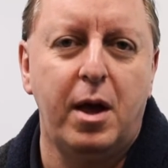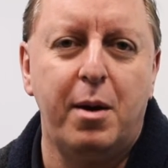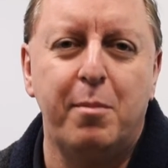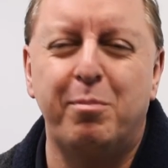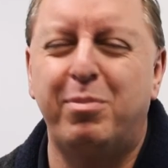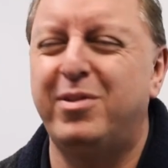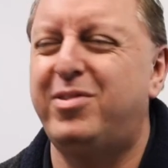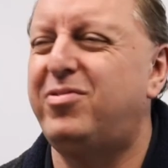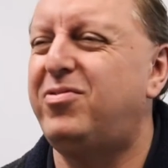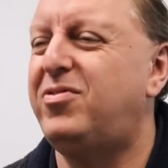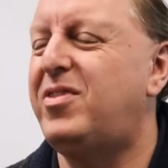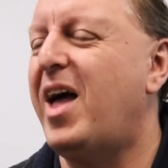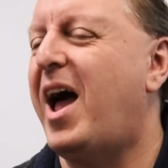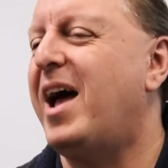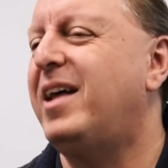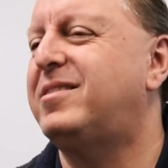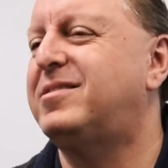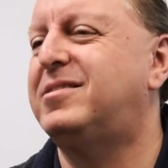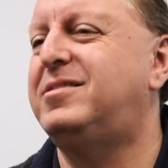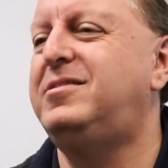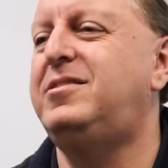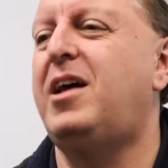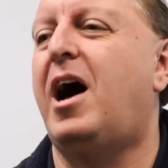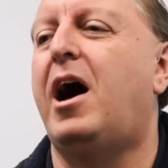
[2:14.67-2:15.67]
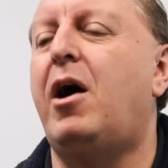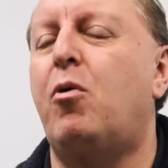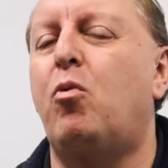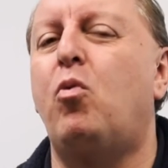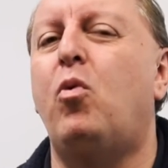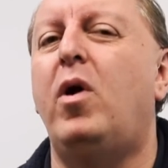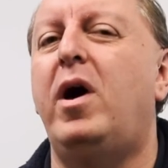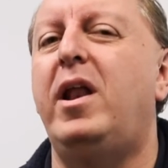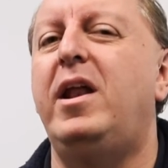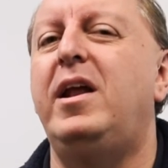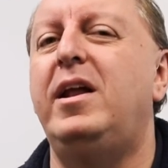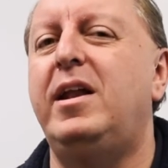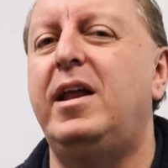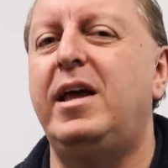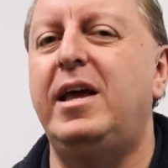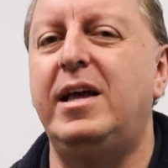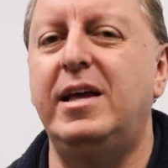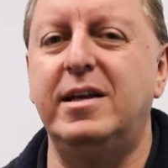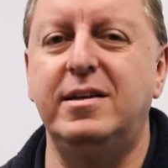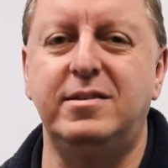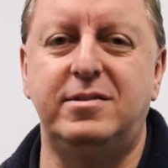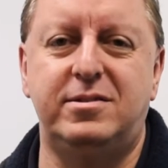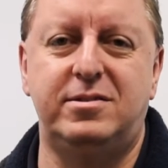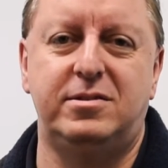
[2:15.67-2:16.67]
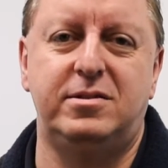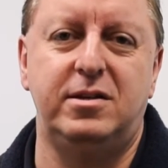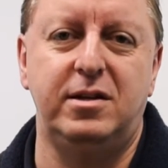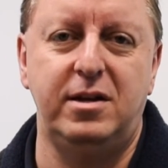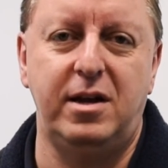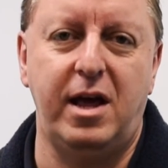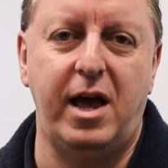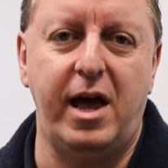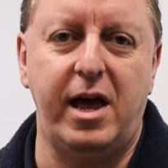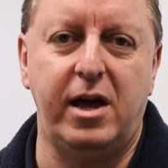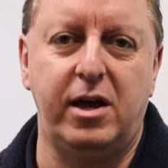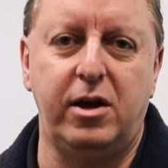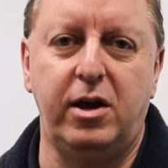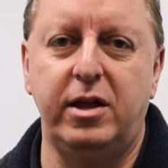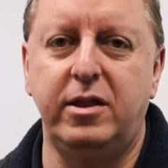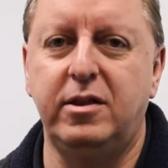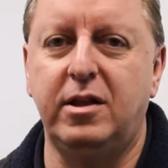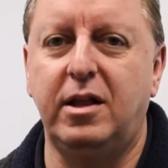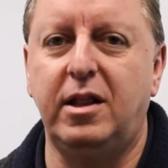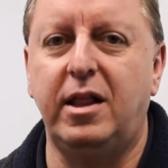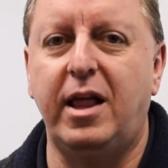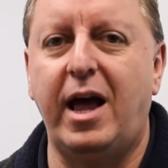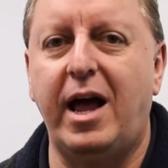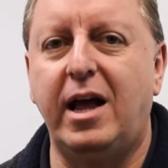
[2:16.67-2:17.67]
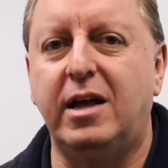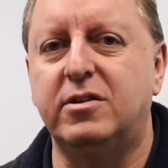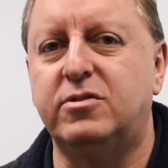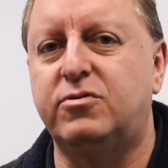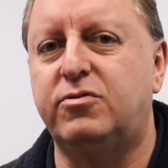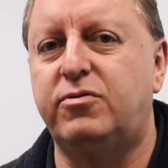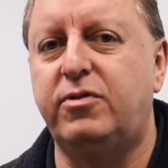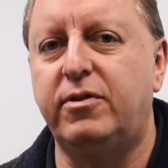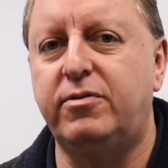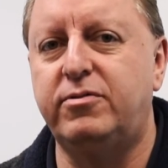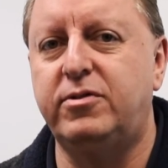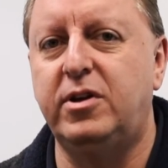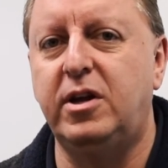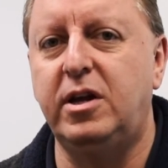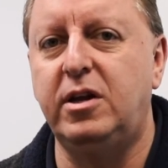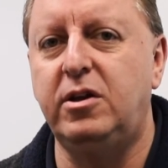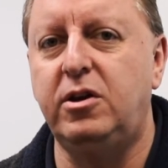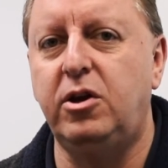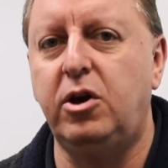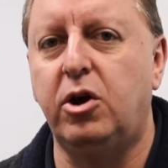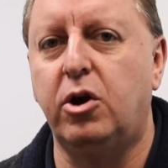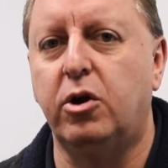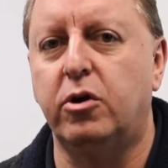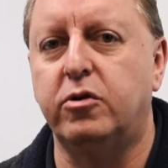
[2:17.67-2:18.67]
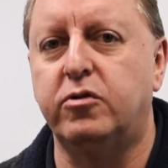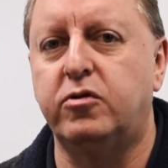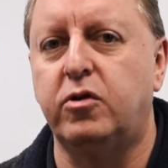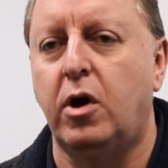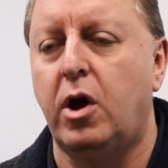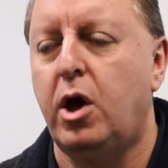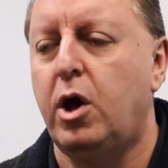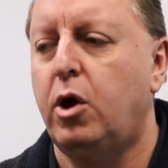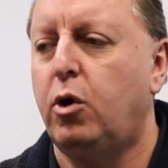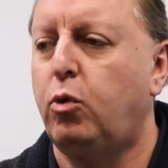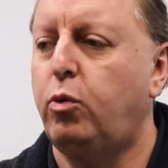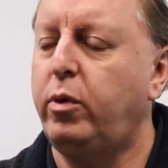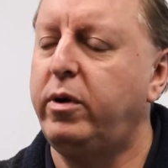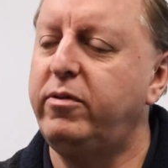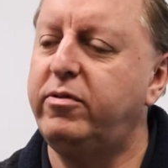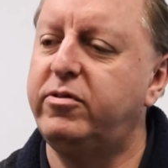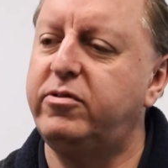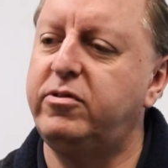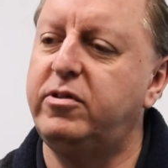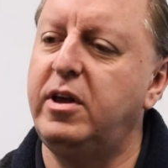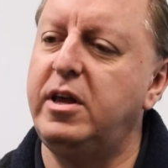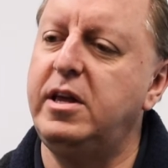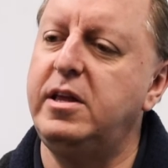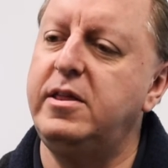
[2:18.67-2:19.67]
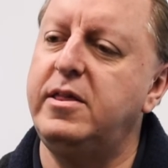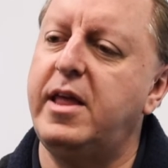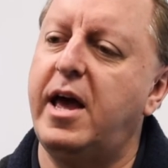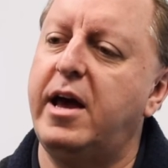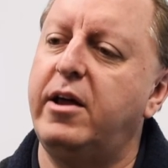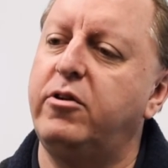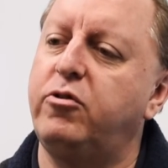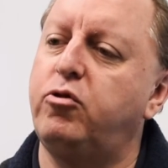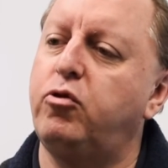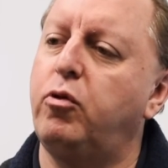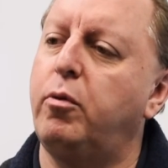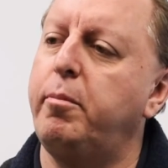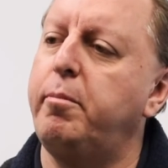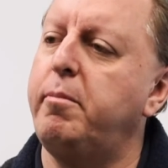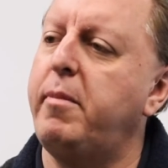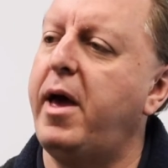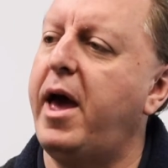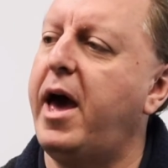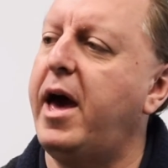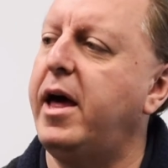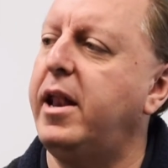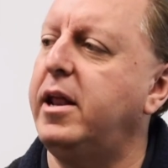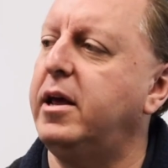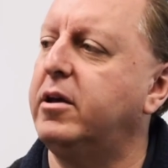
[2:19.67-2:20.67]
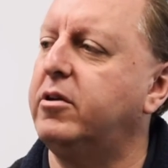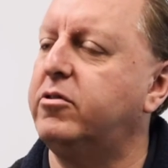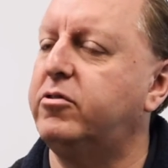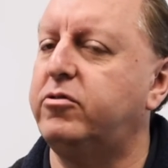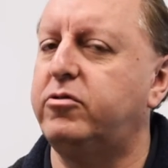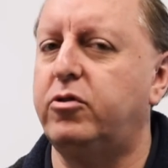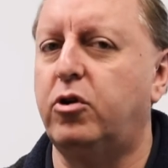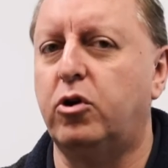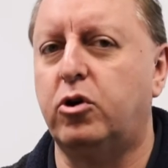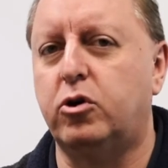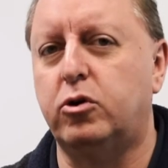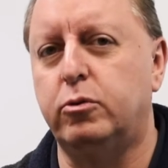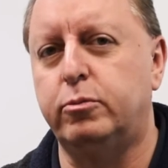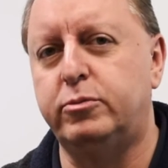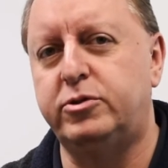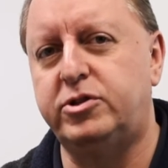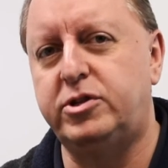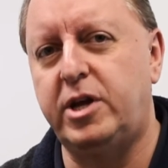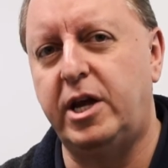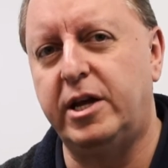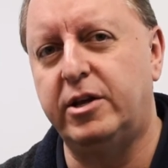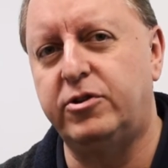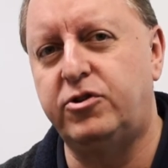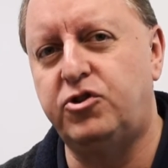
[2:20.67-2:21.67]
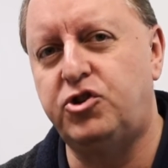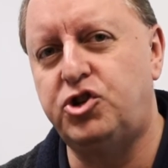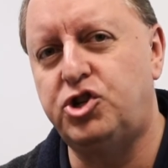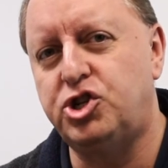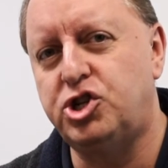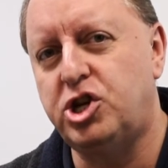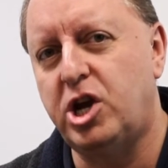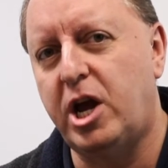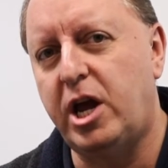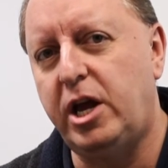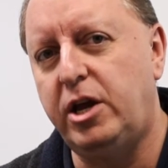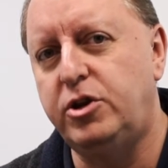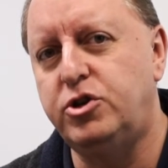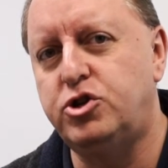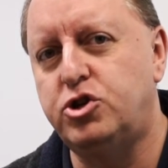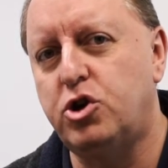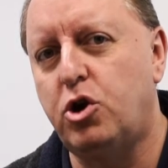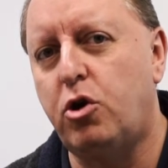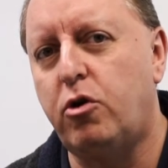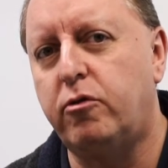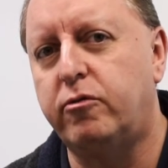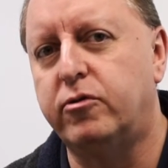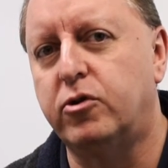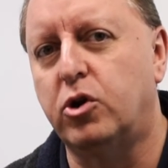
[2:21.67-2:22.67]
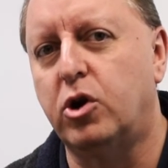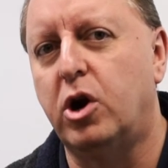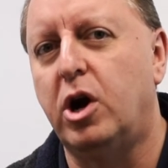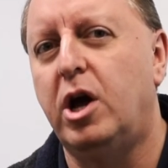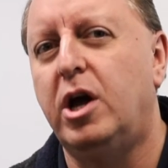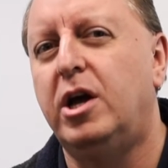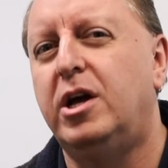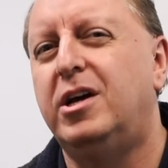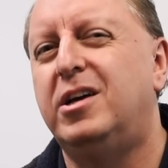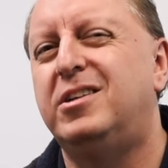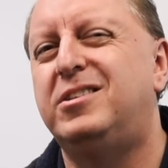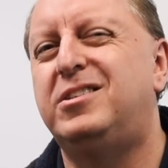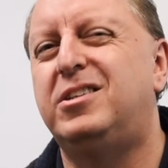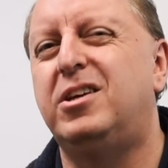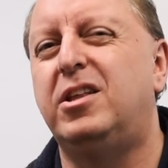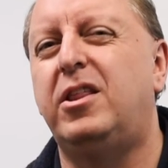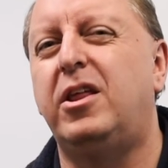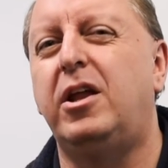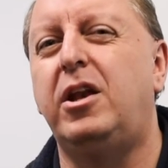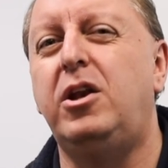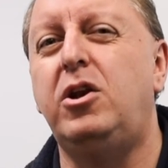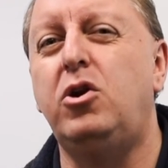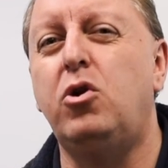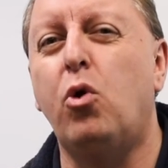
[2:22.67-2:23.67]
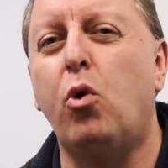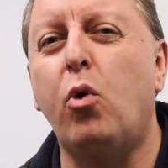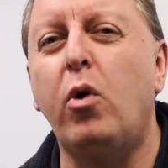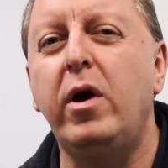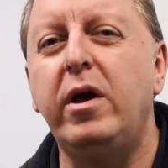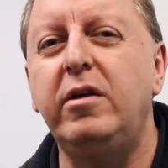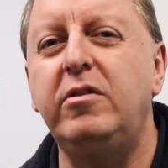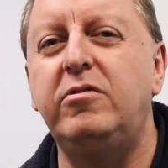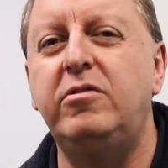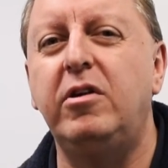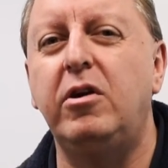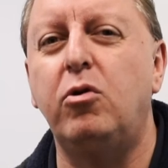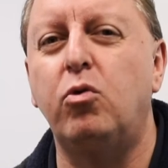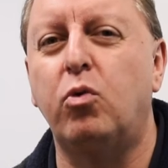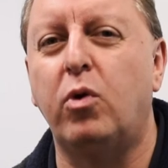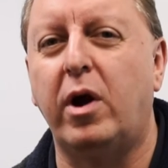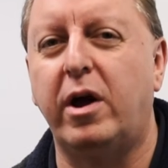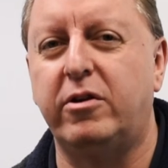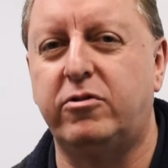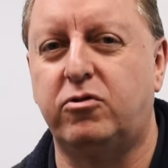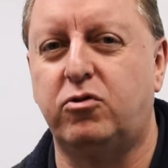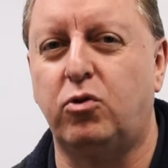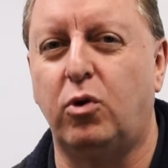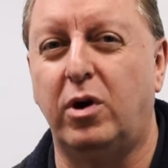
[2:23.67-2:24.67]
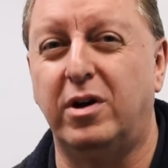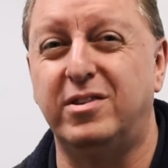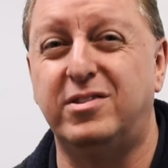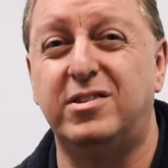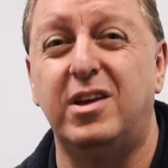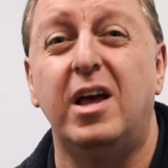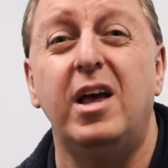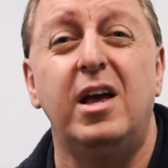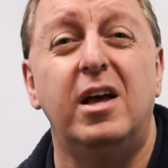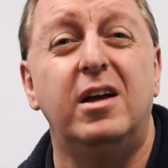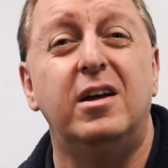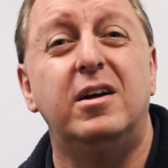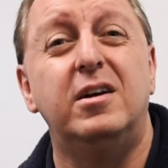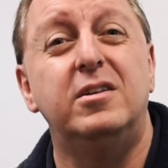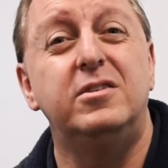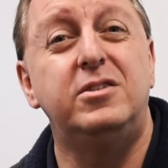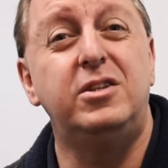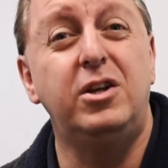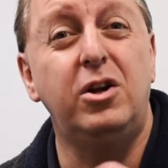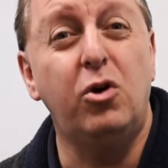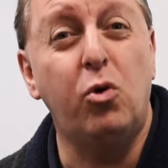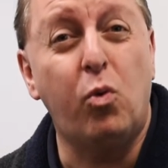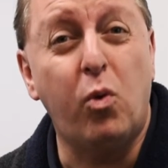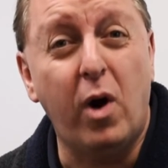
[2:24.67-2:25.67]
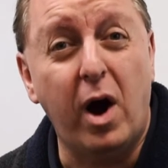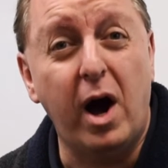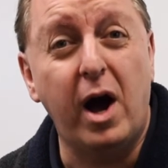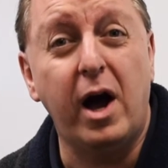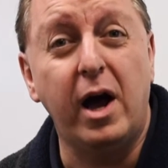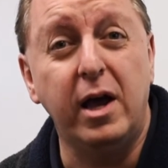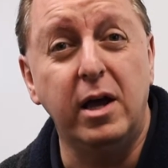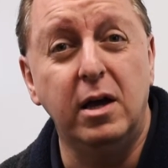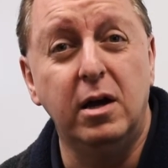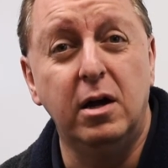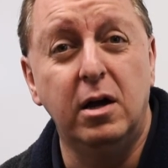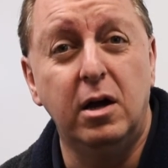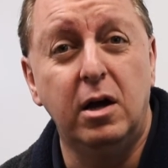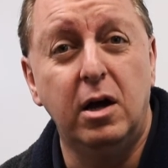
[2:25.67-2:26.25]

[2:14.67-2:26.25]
But that's not what it is today. In the last 15 years, we've seen that dramatic circumstance change over to the noisy restaurants. Do you know why?